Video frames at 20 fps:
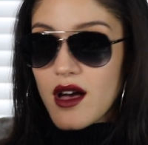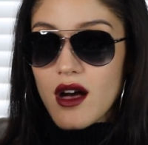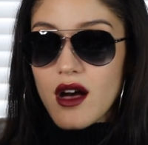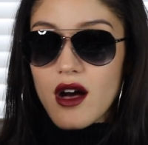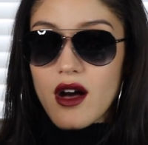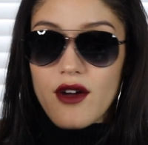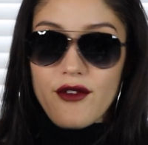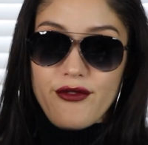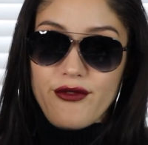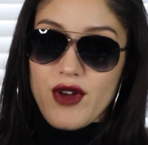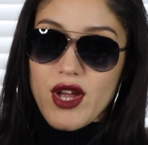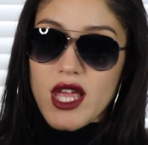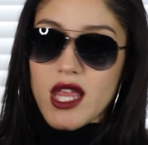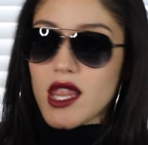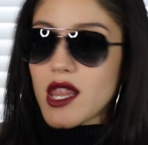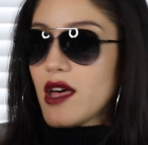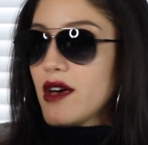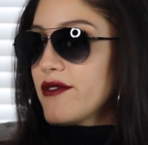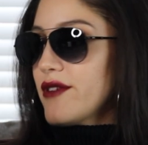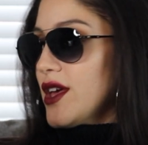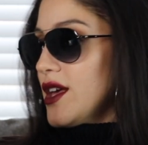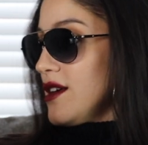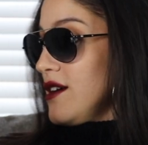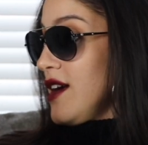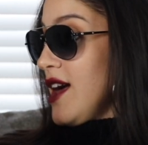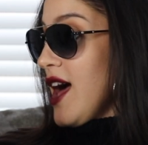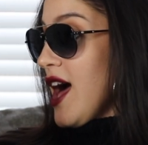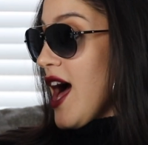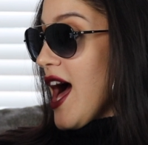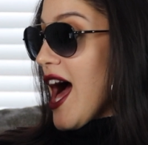Oh, I freaking love it.
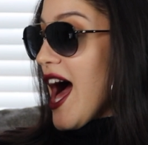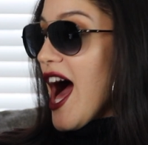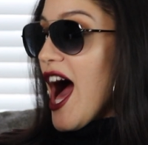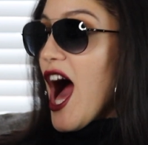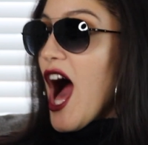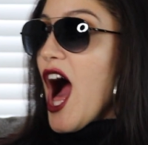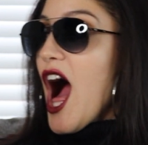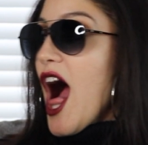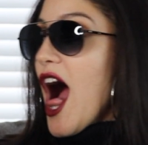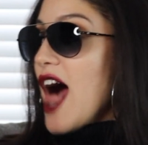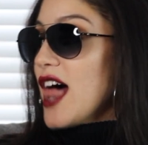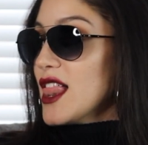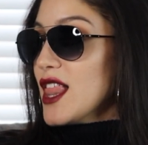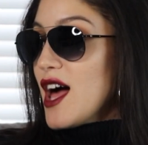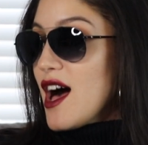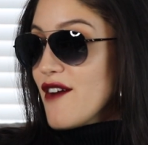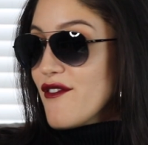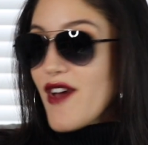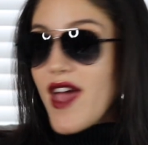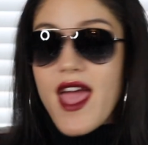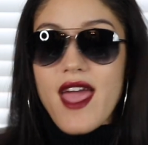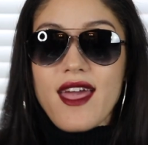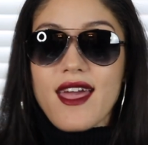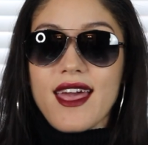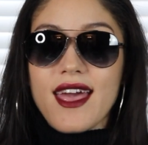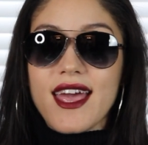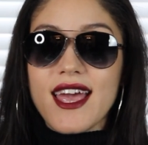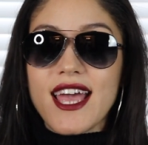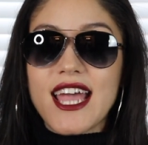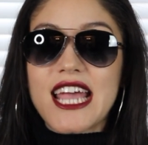I love it.
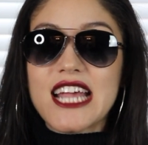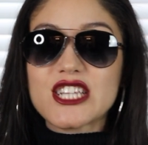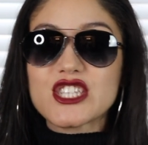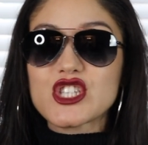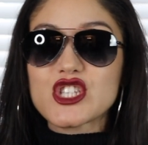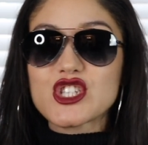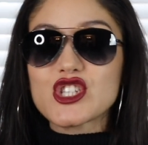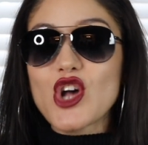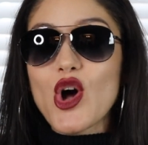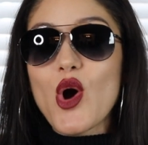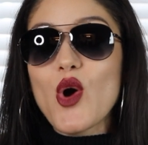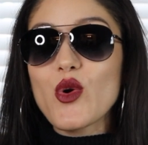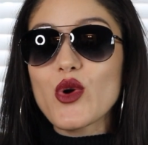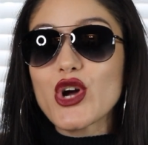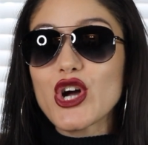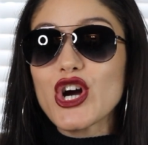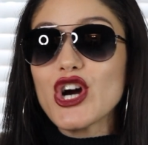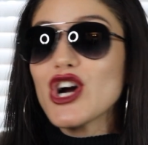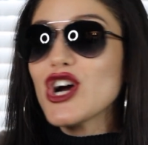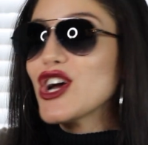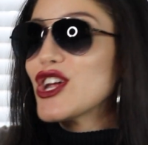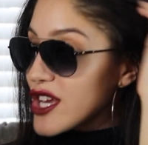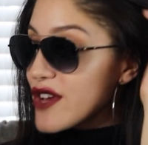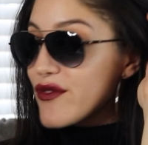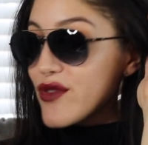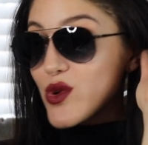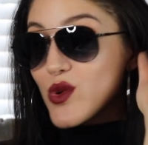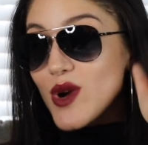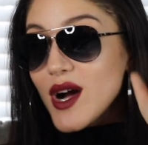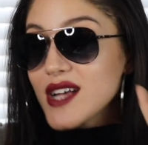It's so good.
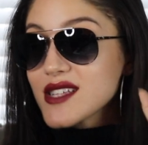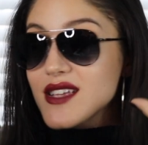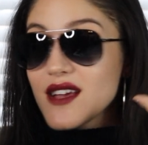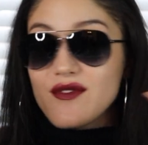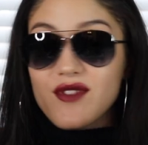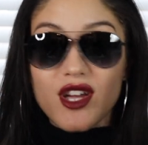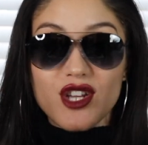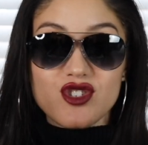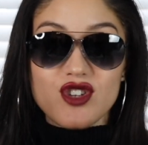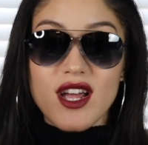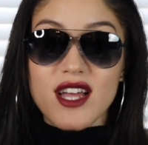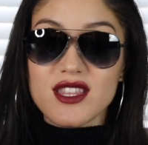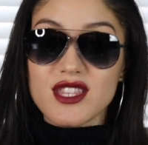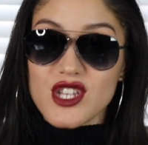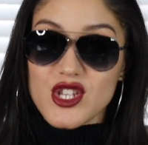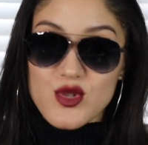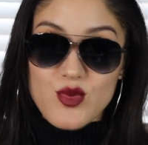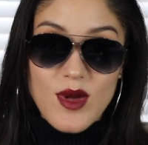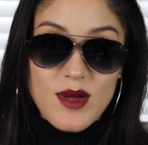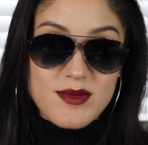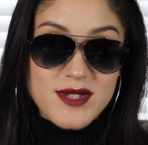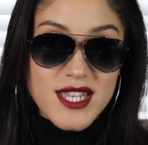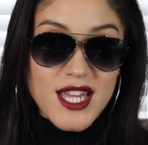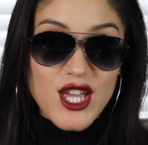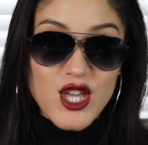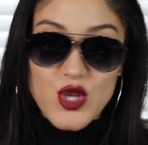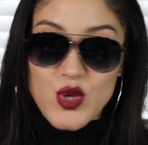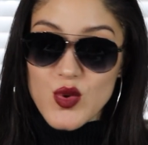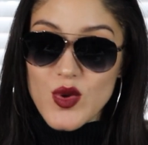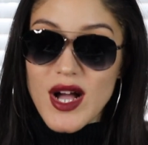If you guys have not tried this
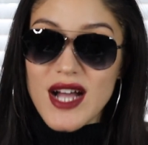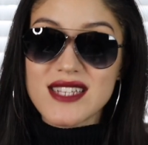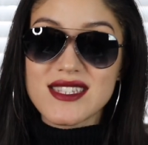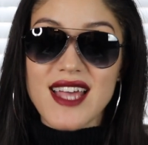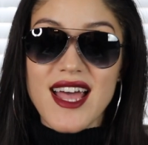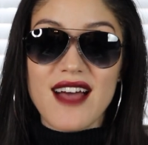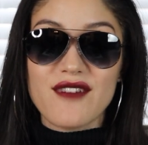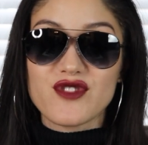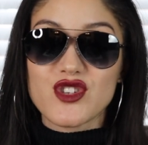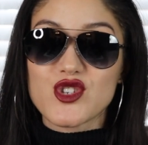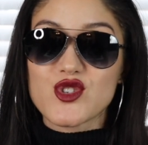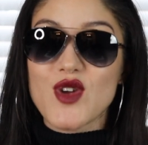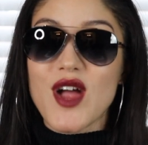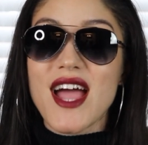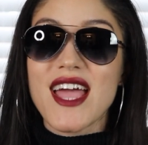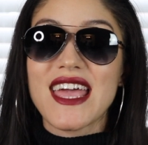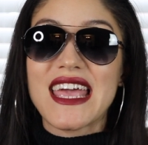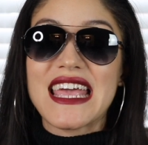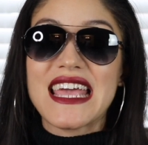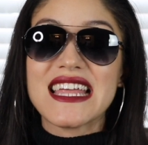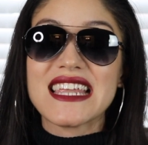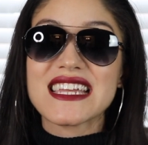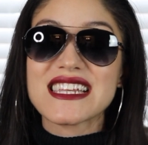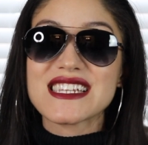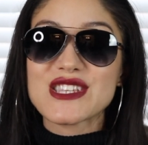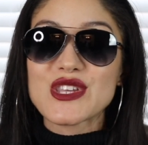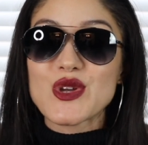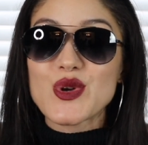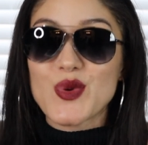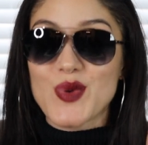website, you guys have to try it. It
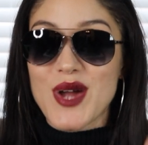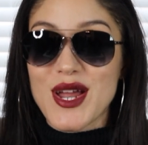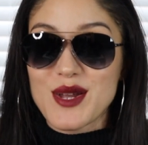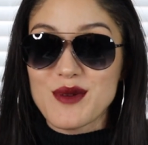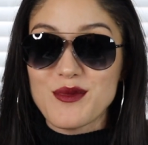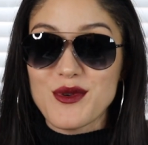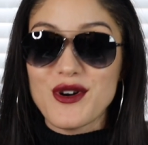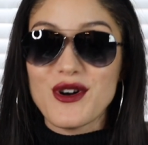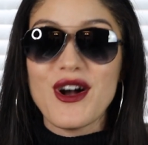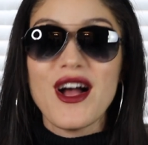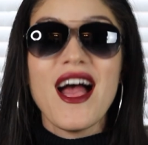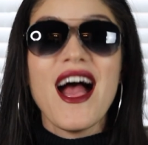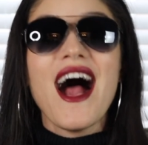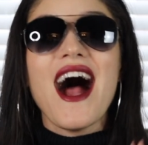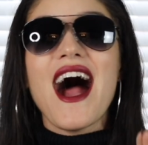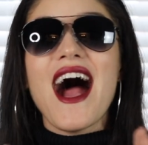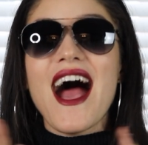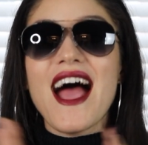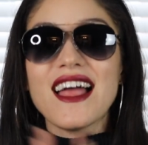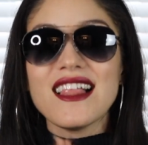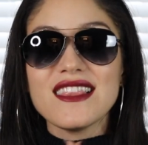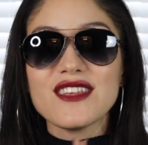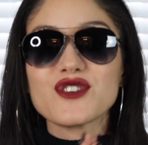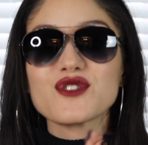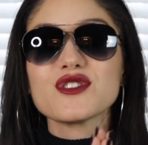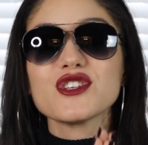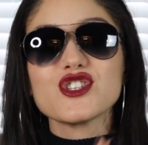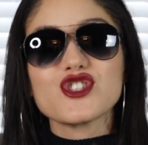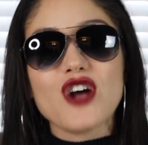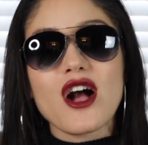is incredible. I
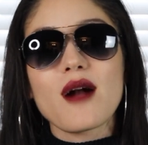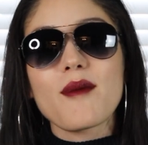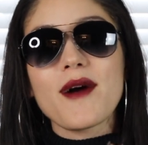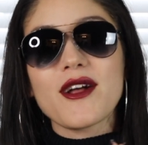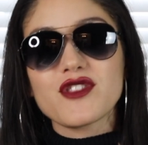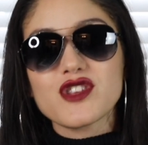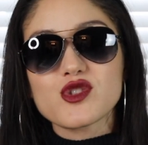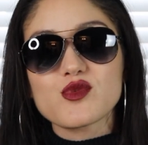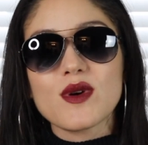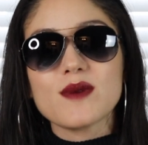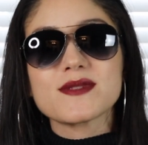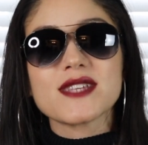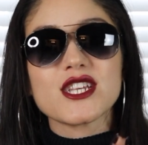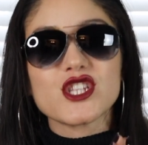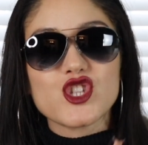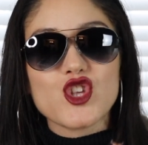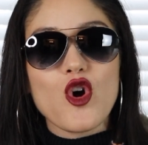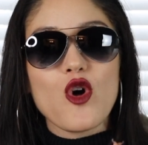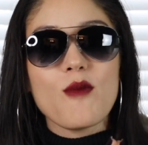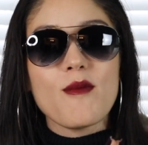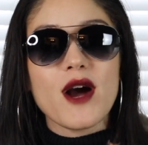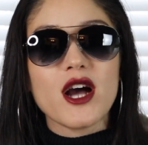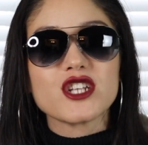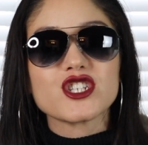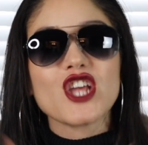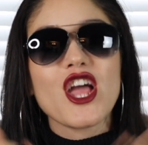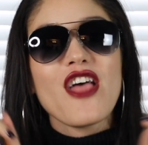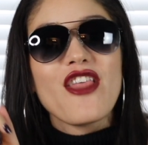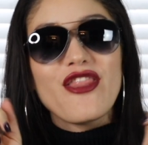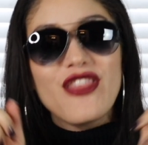literally talk about this website so much.
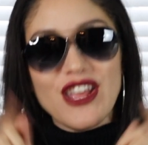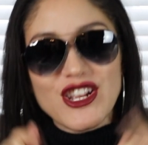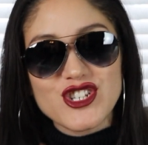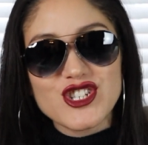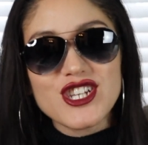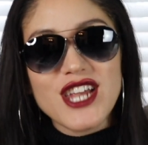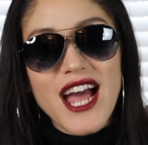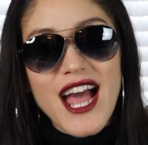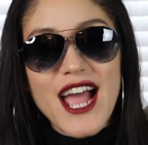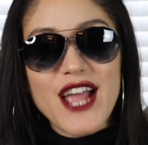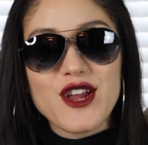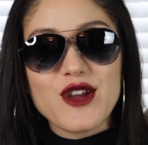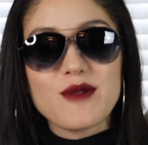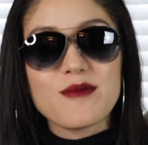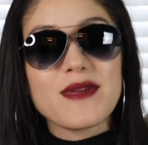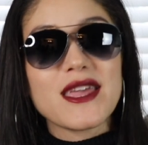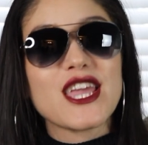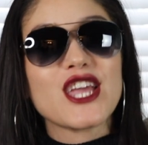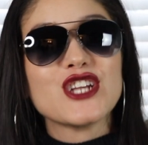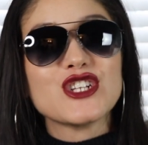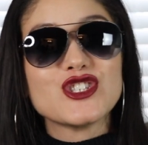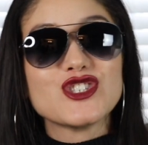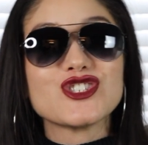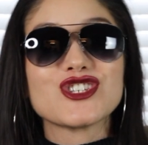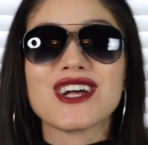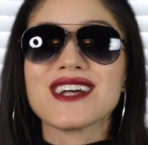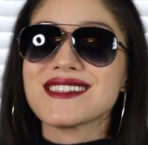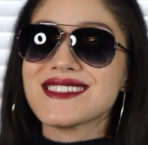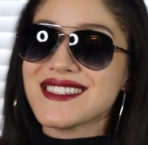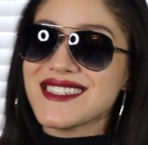They should hire me.
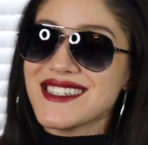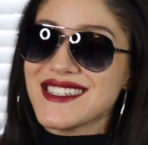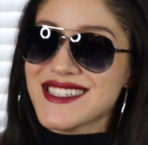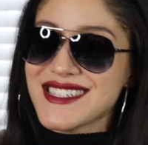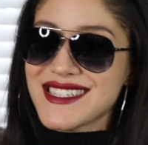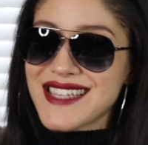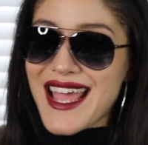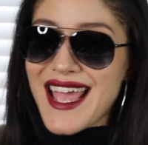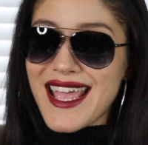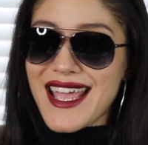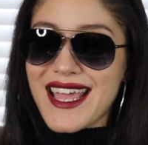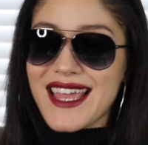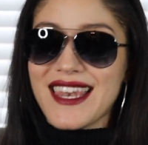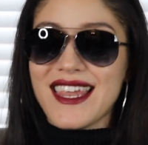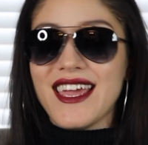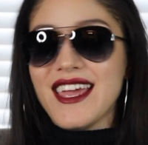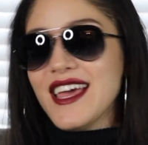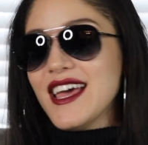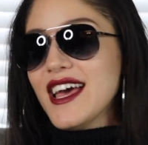Just saying.